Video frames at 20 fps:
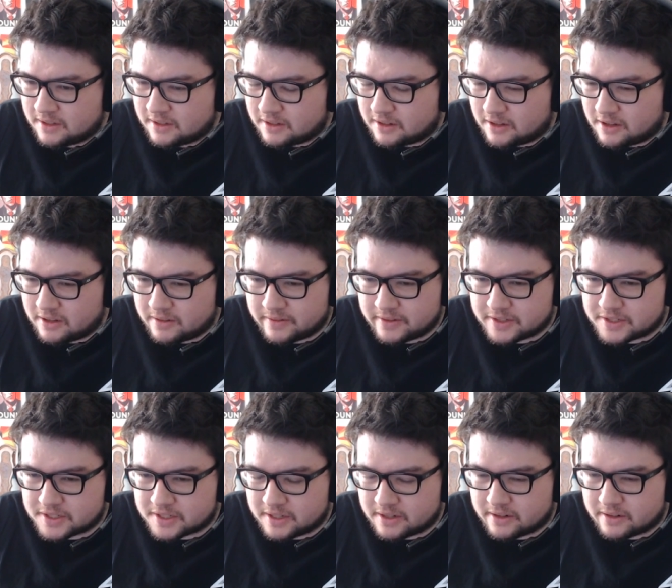All of a
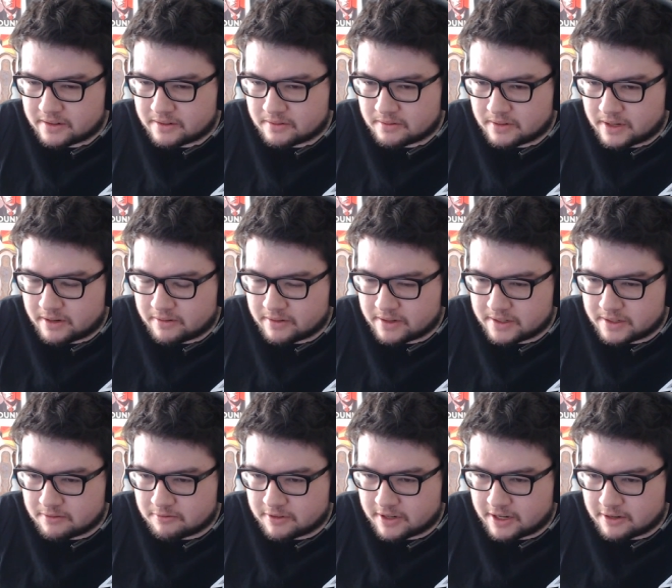sudden,
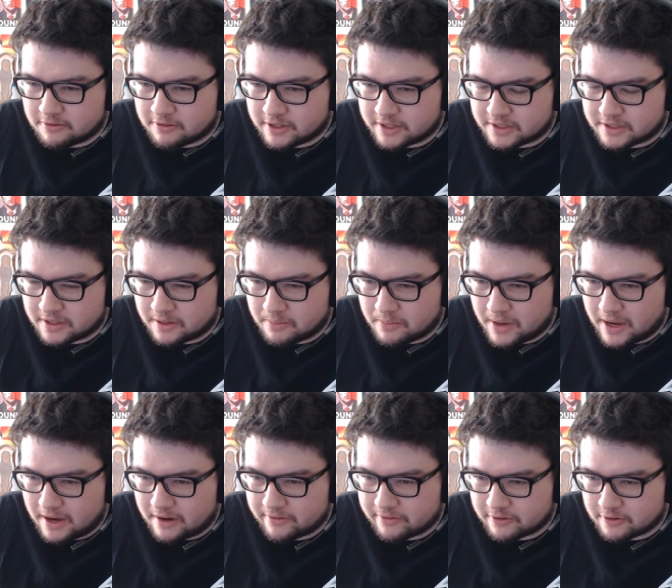when I went to the
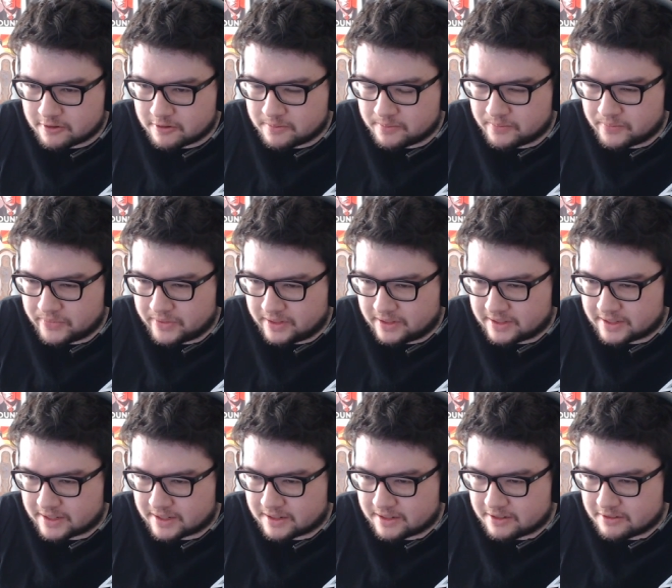bathroom,
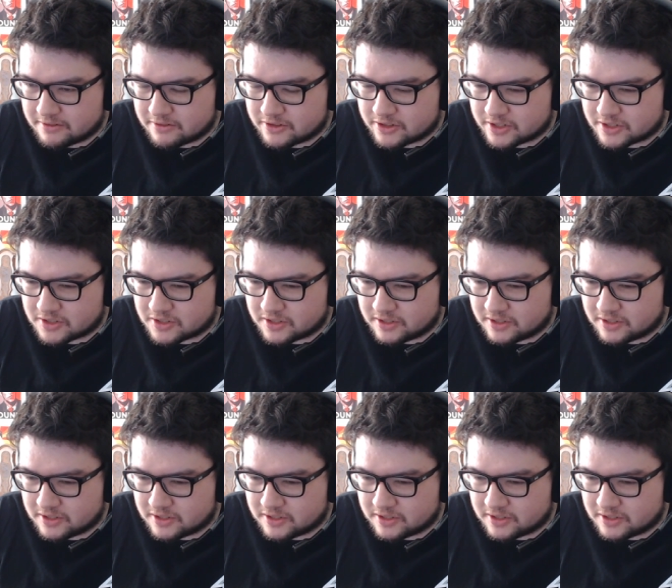like it was just